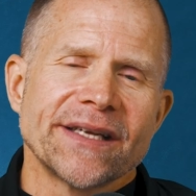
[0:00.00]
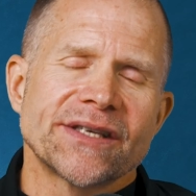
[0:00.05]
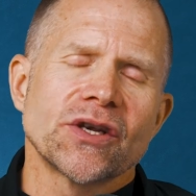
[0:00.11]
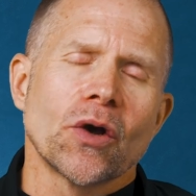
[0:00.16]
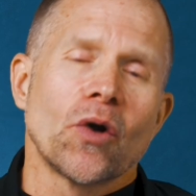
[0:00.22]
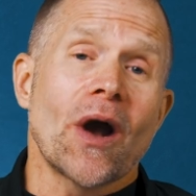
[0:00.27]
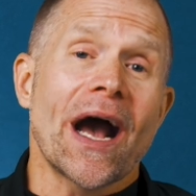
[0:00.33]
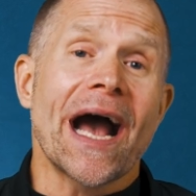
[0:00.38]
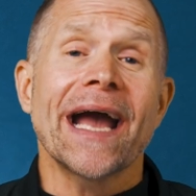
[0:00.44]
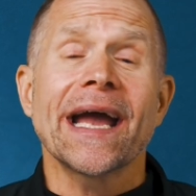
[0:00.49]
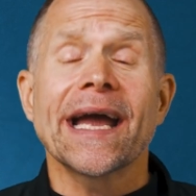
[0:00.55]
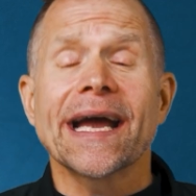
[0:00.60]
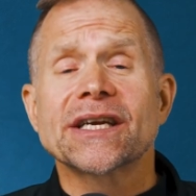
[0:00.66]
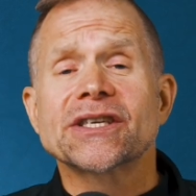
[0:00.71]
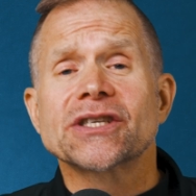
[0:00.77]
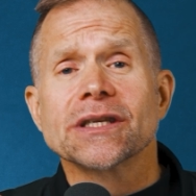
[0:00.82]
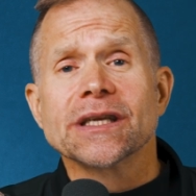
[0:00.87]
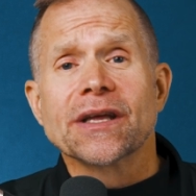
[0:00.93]
so I
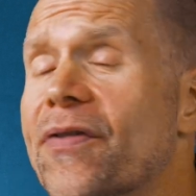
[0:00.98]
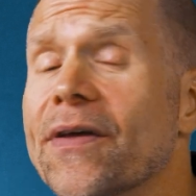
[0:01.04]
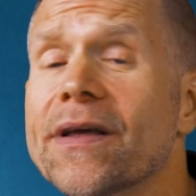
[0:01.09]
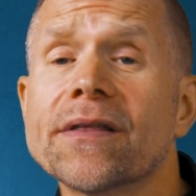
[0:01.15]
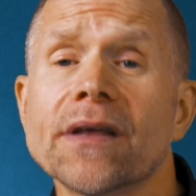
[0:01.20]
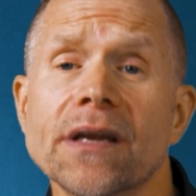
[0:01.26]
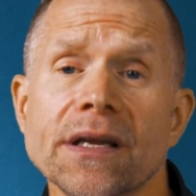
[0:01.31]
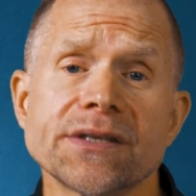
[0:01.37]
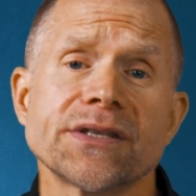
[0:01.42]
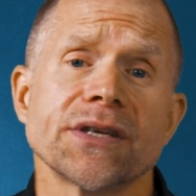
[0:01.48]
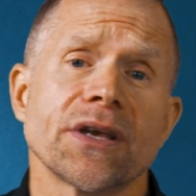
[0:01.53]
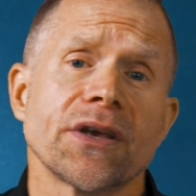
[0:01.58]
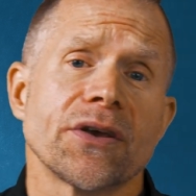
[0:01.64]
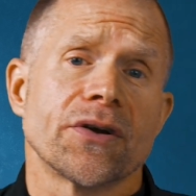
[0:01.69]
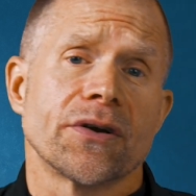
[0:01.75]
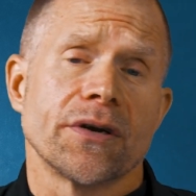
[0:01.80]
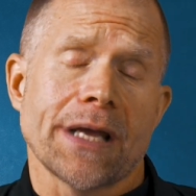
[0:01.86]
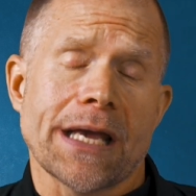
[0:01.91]
actually think that
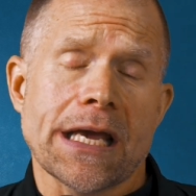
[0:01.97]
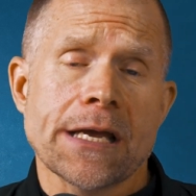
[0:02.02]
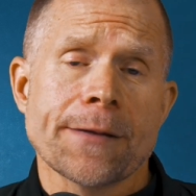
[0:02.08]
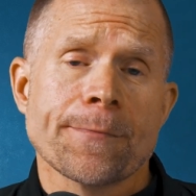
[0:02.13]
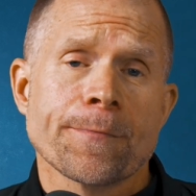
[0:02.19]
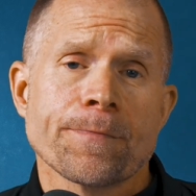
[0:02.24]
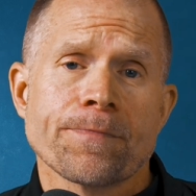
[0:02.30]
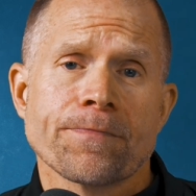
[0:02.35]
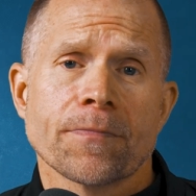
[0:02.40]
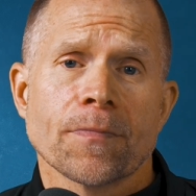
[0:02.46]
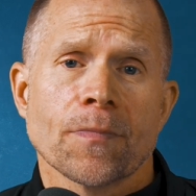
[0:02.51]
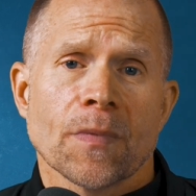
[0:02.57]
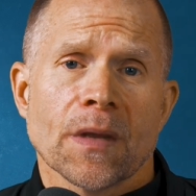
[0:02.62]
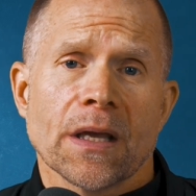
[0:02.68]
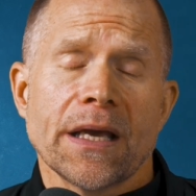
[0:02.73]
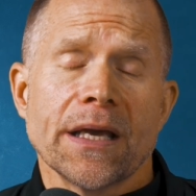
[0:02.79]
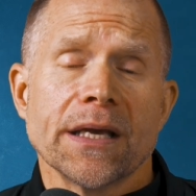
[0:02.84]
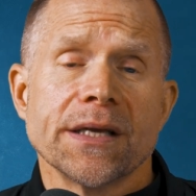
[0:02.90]
insecurity
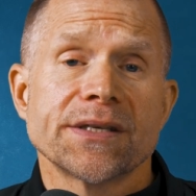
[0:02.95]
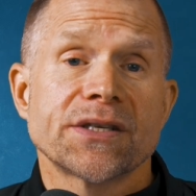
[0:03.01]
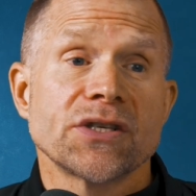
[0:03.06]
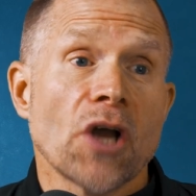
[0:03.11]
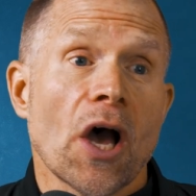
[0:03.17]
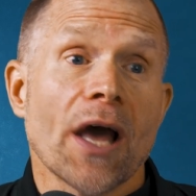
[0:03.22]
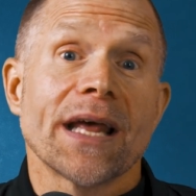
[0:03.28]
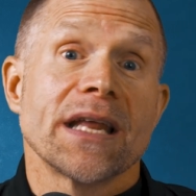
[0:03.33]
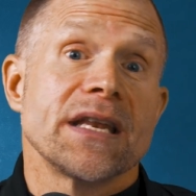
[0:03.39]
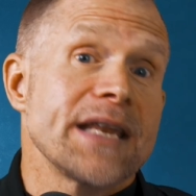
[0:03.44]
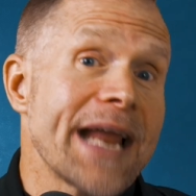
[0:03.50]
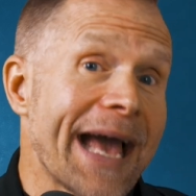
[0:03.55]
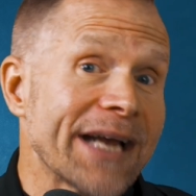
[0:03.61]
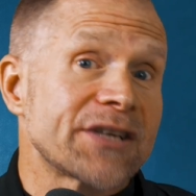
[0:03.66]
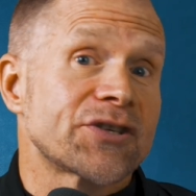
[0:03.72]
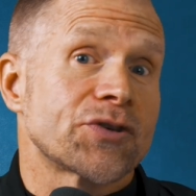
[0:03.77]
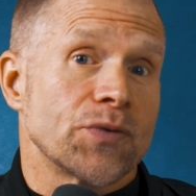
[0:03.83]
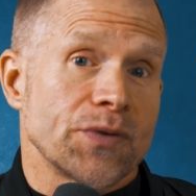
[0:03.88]
is not a
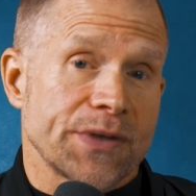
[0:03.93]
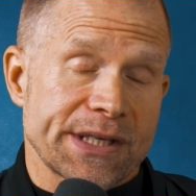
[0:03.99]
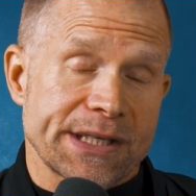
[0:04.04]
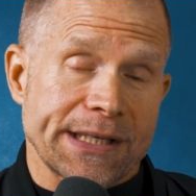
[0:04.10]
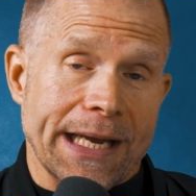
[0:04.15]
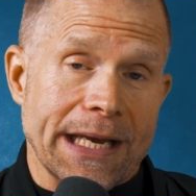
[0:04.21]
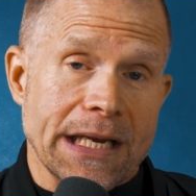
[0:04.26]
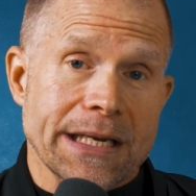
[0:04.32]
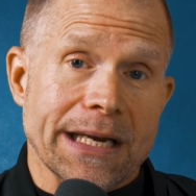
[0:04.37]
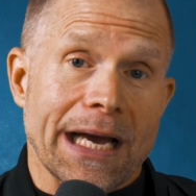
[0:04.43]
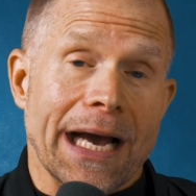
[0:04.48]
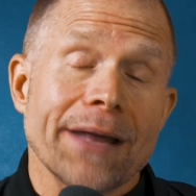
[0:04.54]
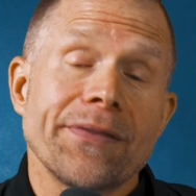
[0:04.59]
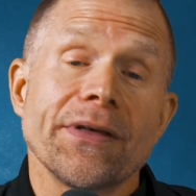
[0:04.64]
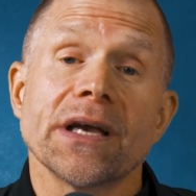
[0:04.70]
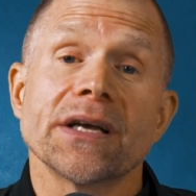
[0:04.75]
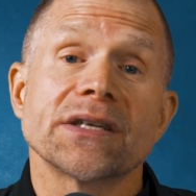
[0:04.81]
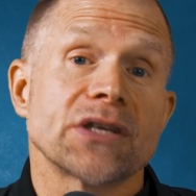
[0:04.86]
natural state.
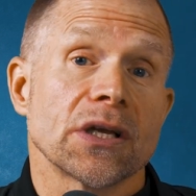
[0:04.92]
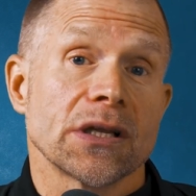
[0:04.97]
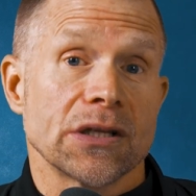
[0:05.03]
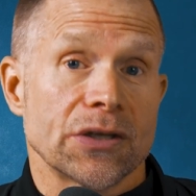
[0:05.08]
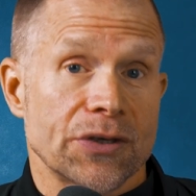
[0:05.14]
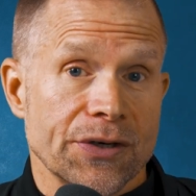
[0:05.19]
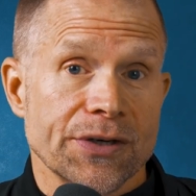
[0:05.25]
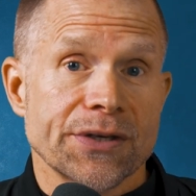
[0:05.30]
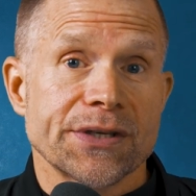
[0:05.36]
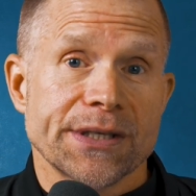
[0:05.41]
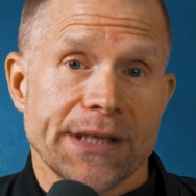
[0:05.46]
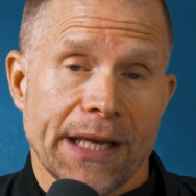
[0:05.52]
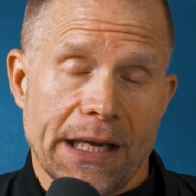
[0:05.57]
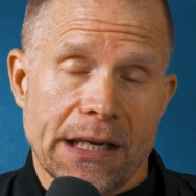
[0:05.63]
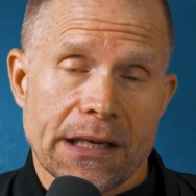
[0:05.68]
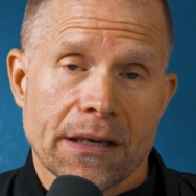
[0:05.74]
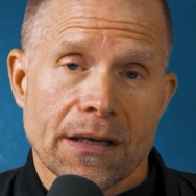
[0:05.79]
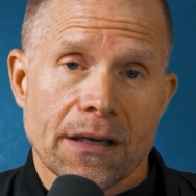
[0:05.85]
I think it's a learned
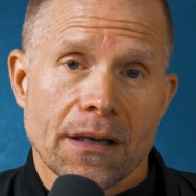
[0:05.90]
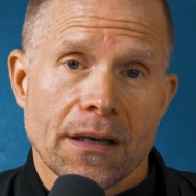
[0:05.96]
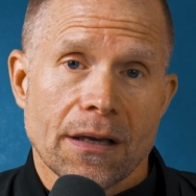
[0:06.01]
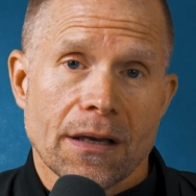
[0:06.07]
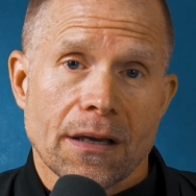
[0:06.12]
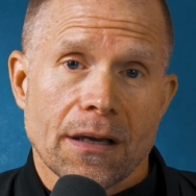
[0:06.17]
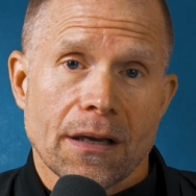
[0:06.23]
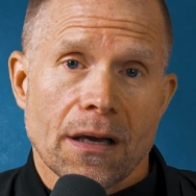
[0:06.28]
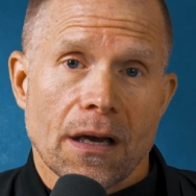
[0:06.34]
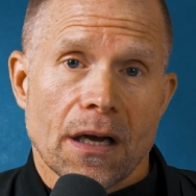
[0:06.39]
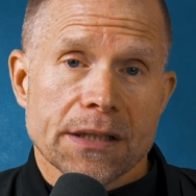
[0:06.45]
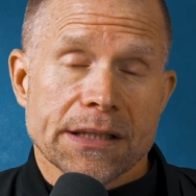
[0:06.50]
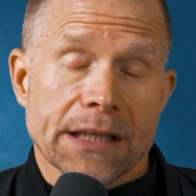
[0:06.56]
state. I'm